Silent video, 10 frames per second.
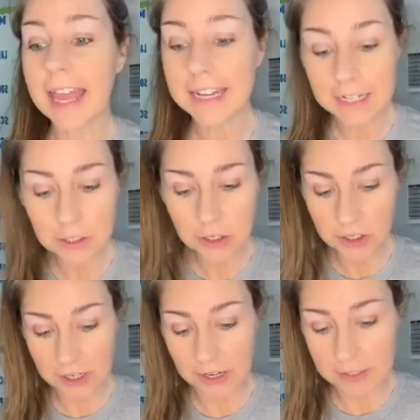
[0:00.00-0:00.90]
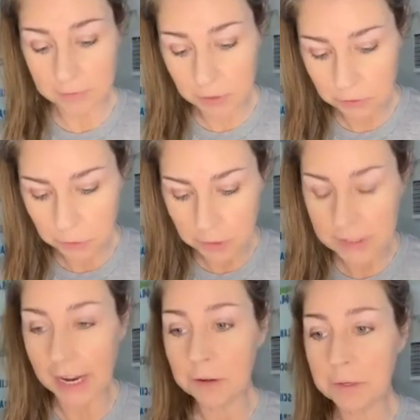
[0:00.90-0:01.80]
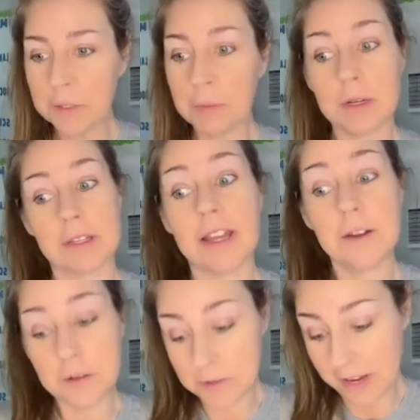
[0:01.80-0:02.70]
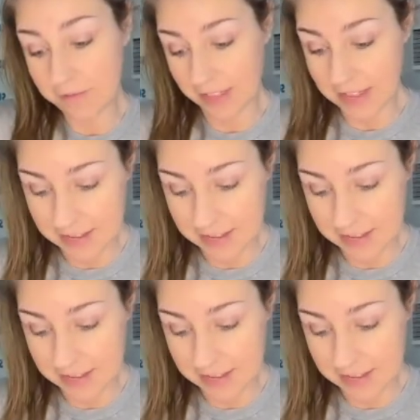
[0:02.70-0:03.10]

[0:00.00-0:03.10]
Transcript: Katie, look, she got some new Dork Diaries books. I know you love